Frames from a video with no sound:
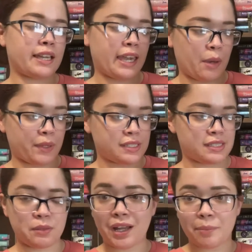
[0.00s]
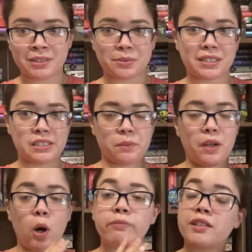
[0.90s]
Can't wait to see what happens with this one.
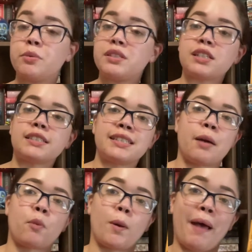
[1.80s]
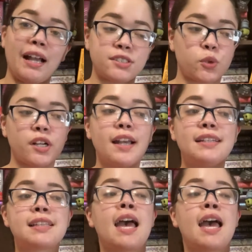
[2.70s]
Hopefully we start to get more backstories